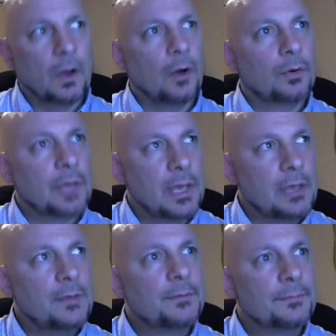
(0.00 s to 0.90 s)

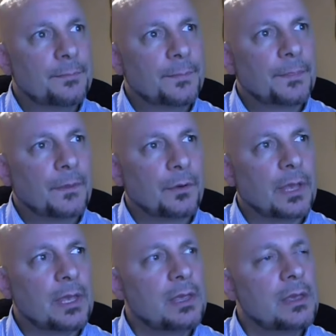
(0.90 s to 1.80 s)
Okay.
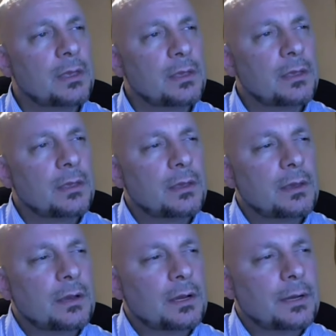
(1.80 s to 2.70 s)
Okay.
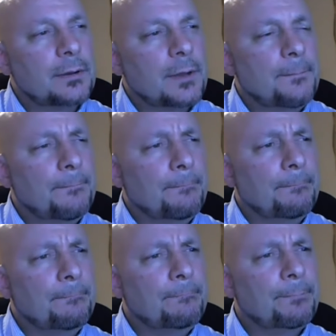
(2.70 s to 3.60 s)
Hmm.
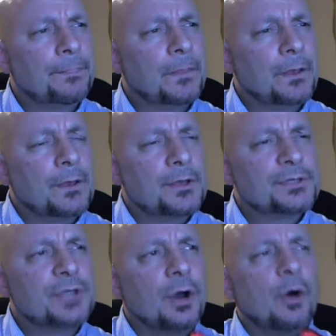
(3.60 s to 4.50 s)

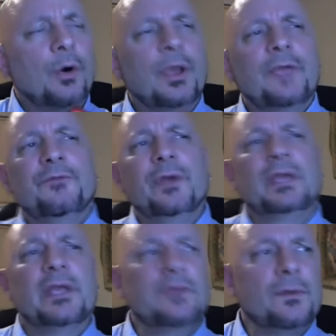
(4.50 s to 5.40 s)
So if we
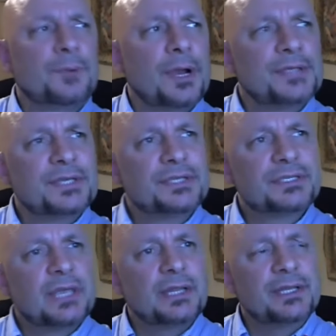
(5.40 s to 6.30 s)
can give you a price
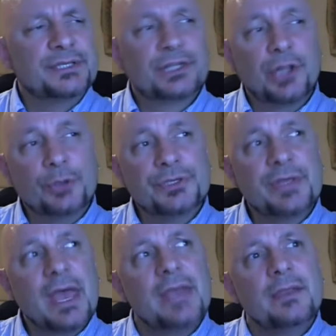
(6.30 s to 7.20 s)
that's at least close to
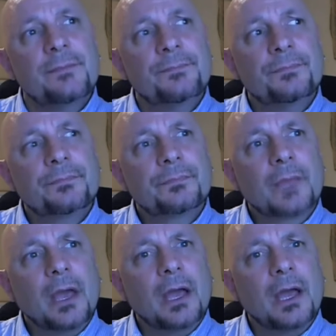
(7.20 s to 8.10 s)
that,
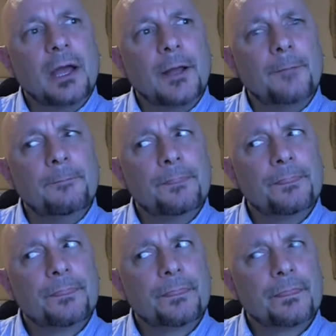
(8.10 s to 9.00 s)
um,
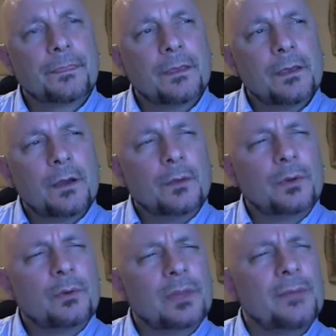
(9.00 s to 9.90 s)

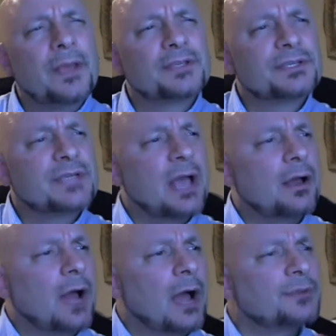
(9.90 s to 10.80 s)
well, let me ask you,
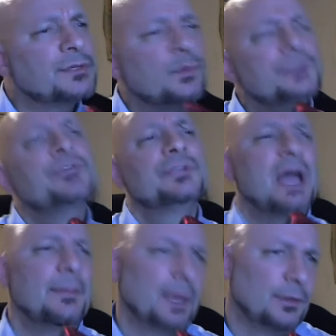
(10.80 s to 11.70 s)
how, how, what's your
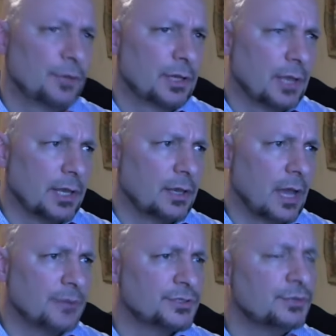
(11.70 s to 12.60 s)
timeline looking like?
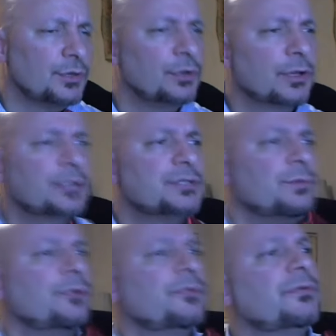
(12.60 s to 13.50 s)
How soon are you looking to
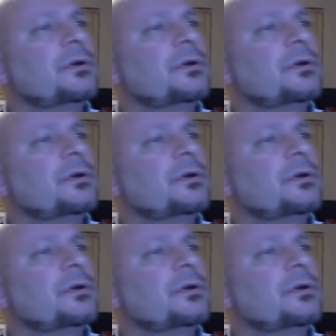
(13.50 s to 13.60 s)
move?